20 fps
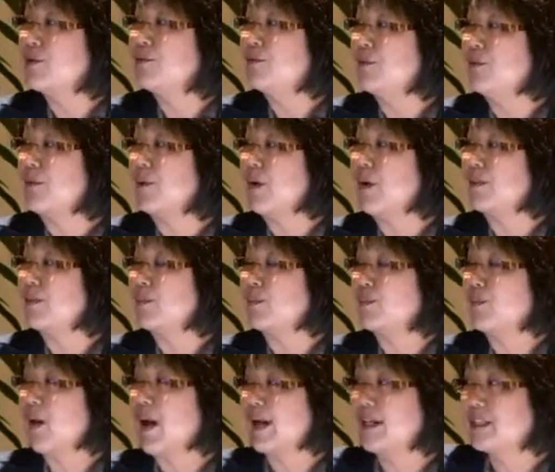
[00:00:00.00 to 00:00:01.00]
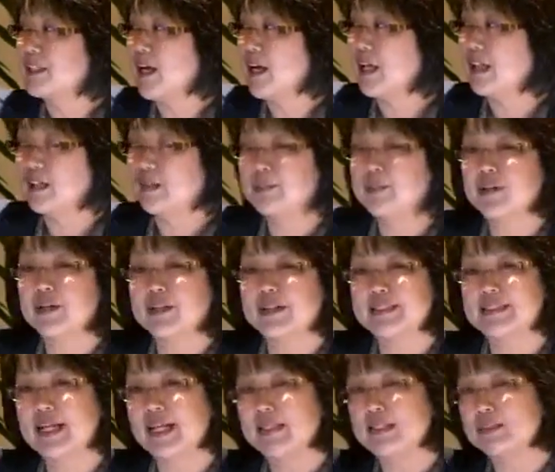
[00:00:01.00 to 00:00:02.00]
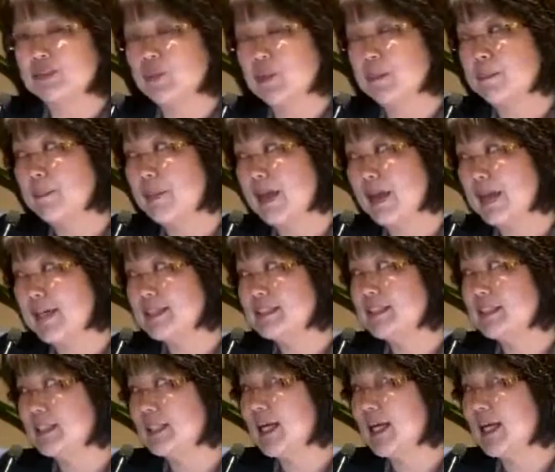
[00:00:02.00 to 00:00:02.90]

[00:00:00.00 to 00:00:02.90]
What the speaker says: for on the right column, you're going to tell us what page